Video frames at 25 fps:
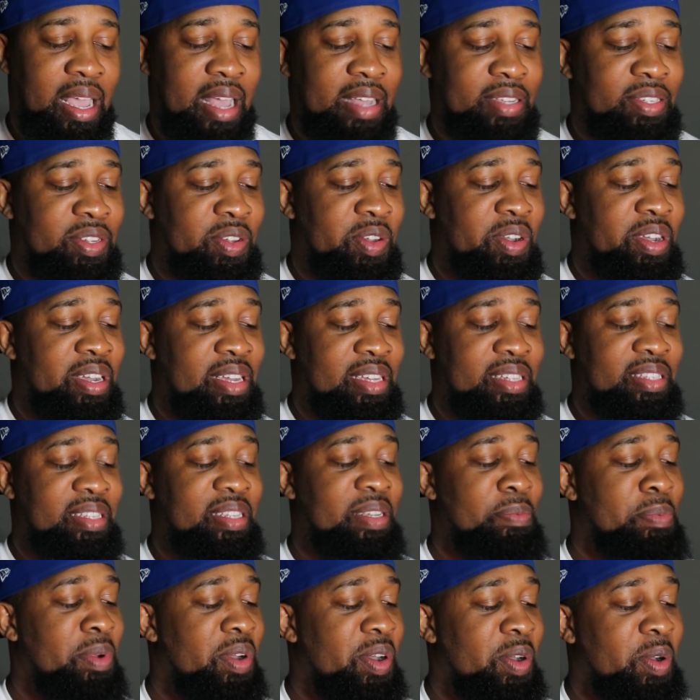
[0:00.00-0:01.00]
That's
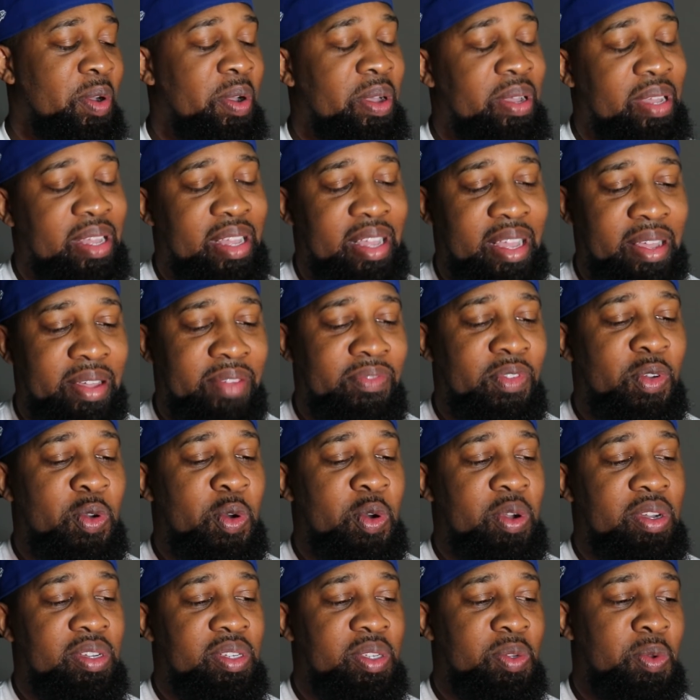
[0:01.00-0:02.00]
crazy, bro. Yeah, of
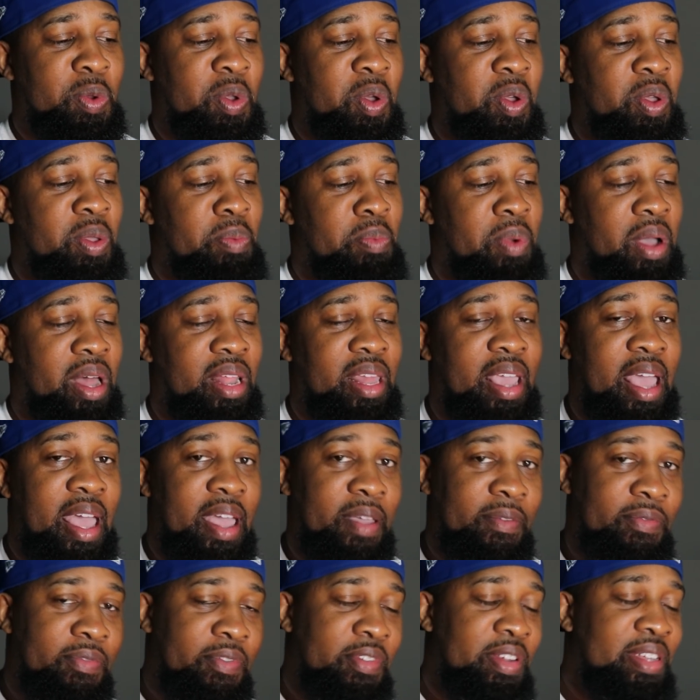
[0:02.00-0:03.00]
course. You know, he probably
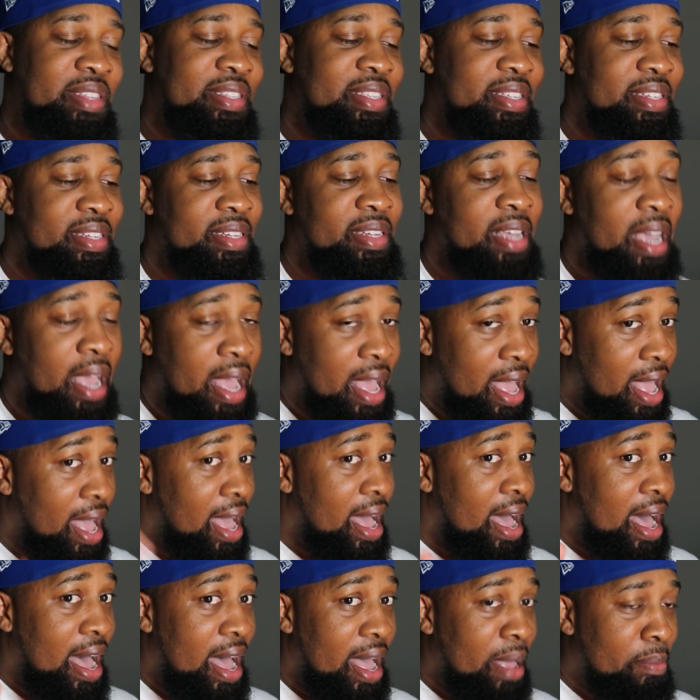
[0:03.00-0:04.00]
had friends in
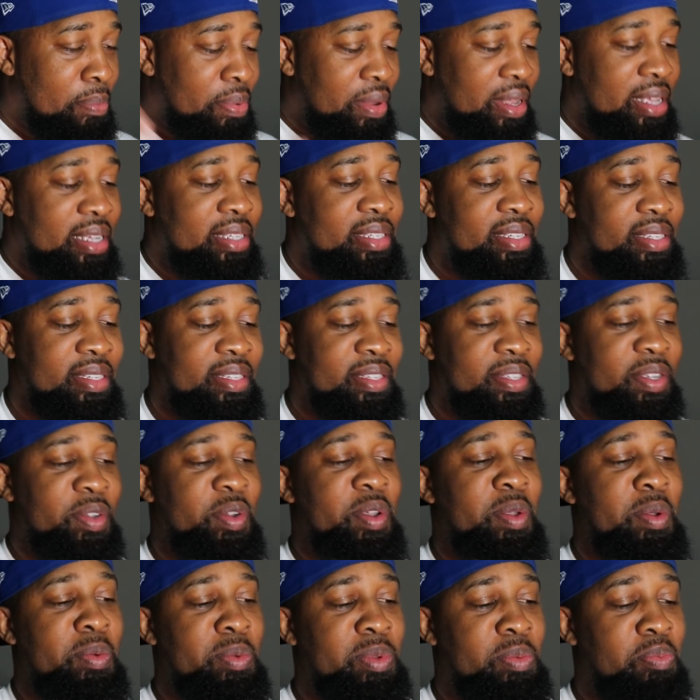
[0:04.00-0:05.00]
high places,
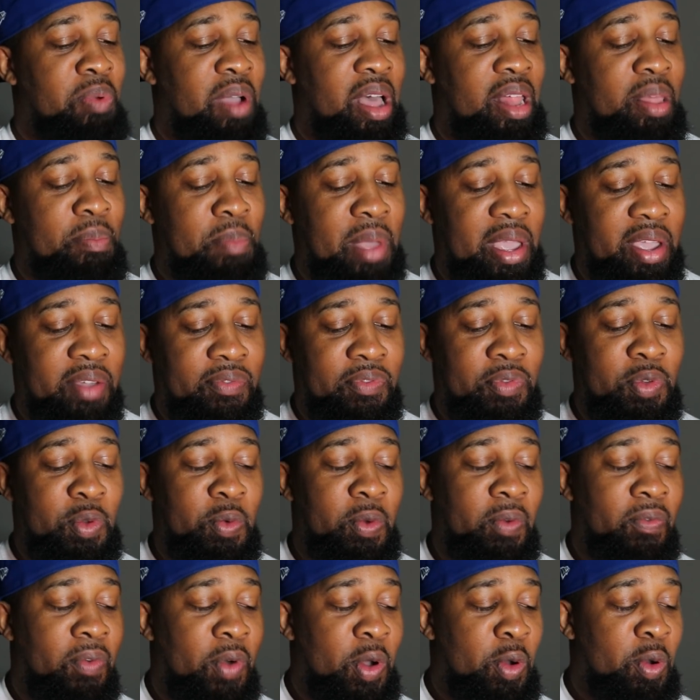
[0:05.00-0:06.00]
so he was probably making a
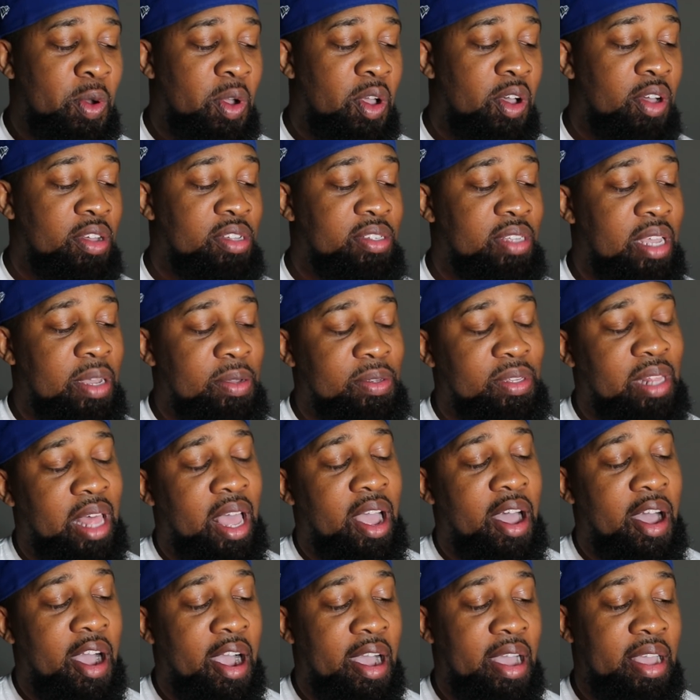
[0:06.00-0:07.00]
few phone calls. They was
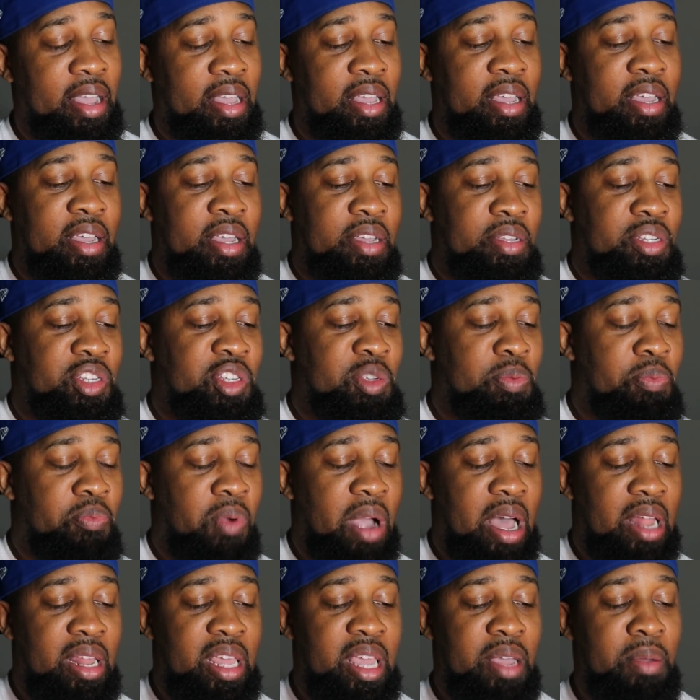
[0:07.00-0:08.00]
like, all right, just
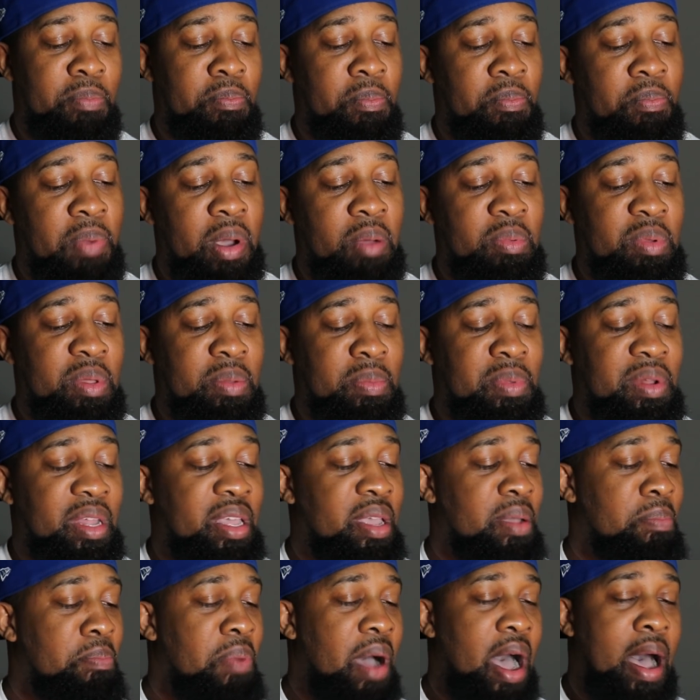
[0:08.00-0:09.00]
probably
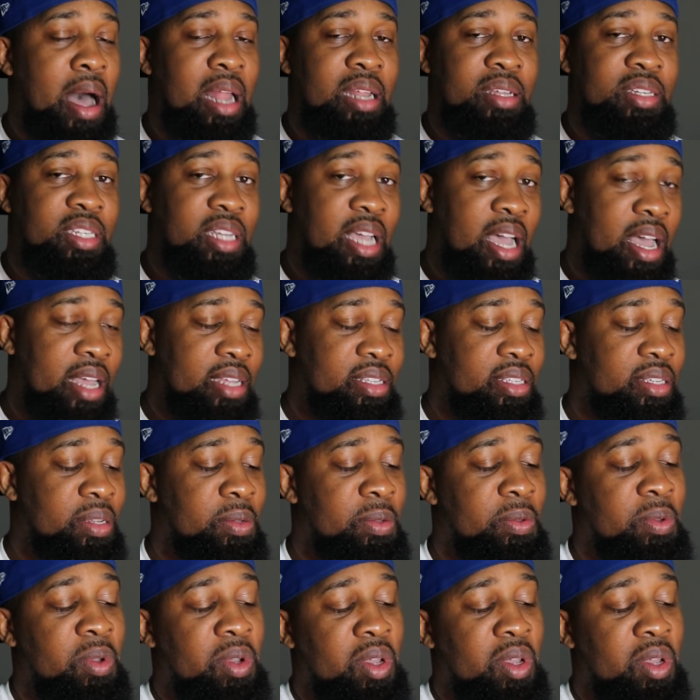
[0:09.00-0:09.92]
publicly apologize and